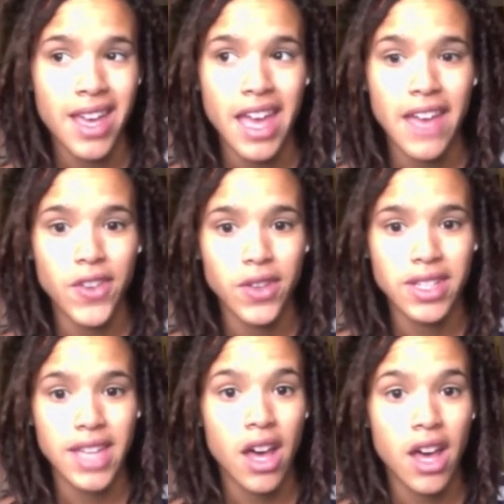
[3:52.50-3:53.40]
If you can
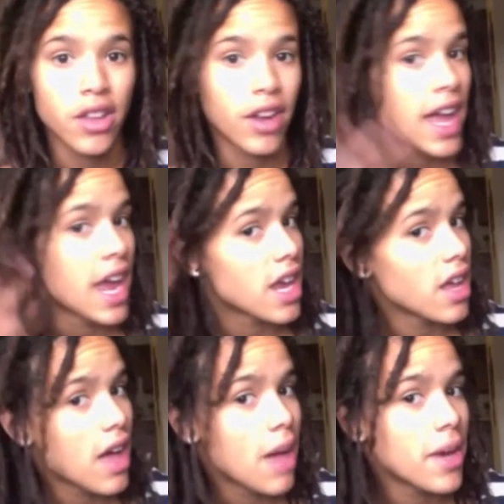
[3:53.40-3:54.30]
tell, they're hanging a
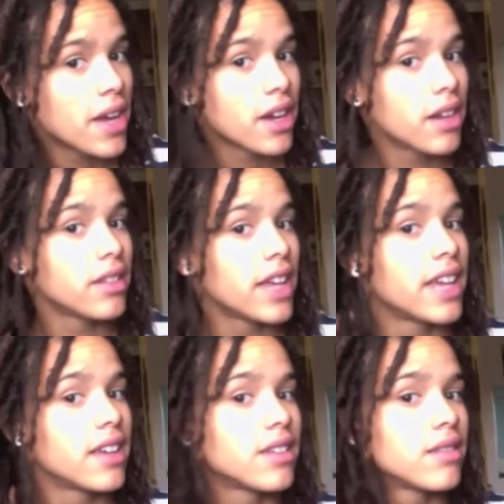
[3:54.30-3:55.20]
lot better.
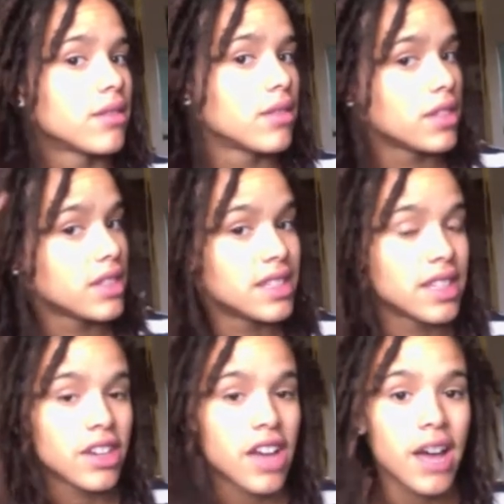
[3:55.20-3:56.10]
Like
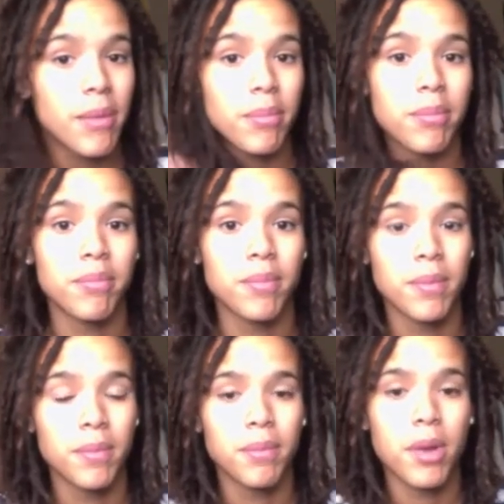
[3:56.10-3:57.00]
they're not
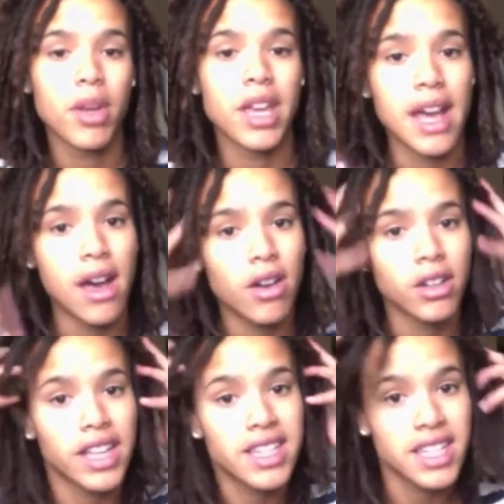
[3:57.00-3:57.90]
poking out or
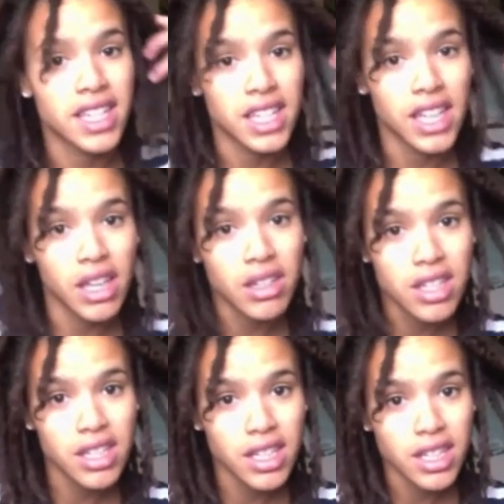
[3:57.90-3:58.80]
like sticking like
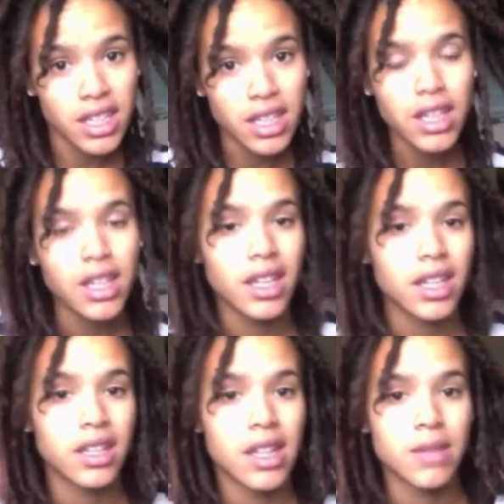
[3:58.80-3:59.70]
me.
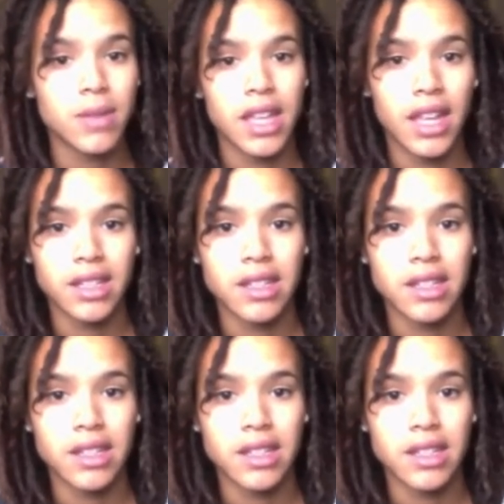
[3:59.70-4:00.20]
That's what they like to